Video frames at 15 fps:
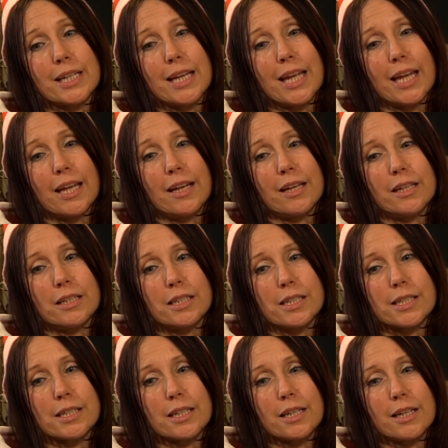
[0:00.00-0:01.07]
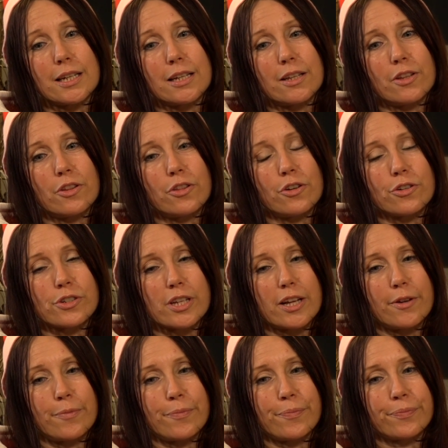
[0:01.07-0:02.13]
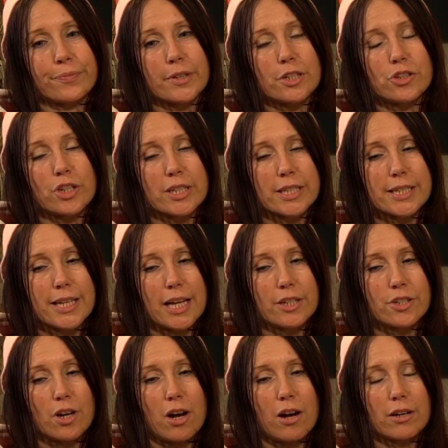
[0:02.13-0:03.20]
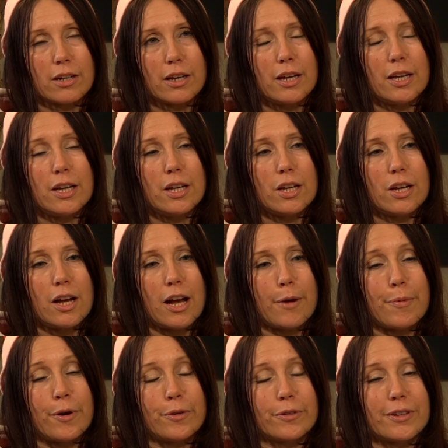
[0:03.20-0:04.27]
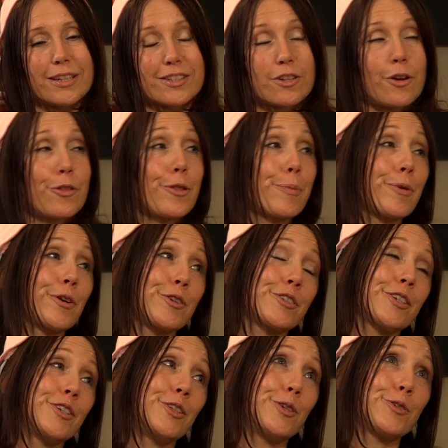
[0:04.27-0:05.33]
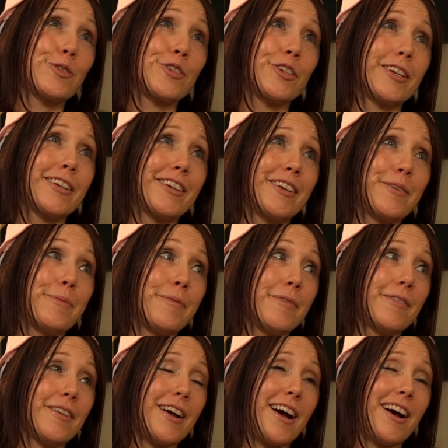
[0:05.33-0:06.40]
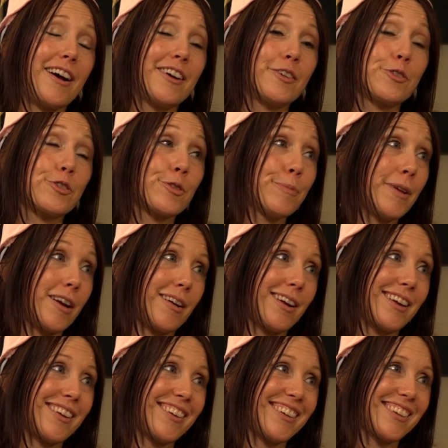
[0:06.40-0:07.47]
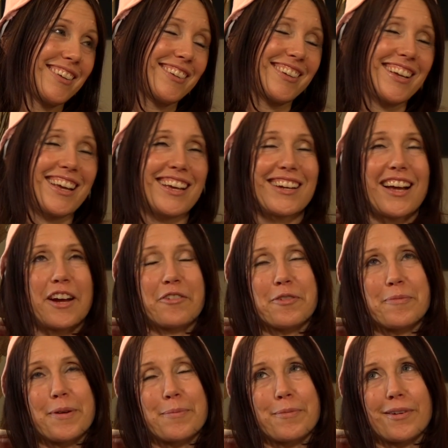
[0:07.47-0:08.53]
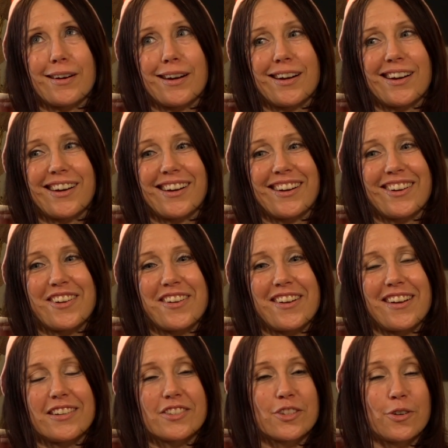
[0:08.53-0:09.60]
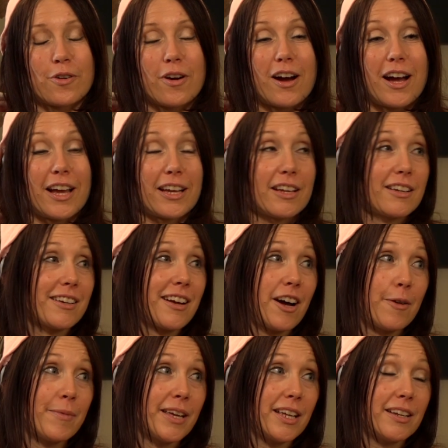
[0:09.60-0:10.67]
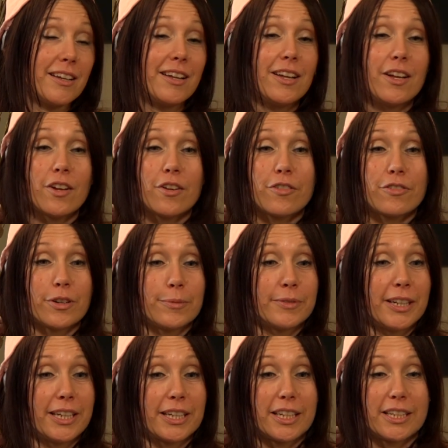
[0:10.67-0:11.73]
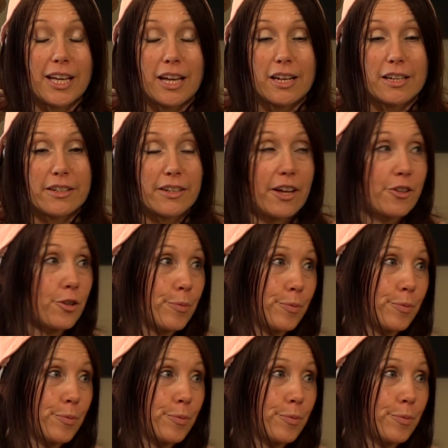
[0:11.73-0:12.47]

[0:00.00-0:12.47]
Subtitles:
And there's she has a TED talk about, it's called The Person You Should Marry. And I remember, so I come in from like yet another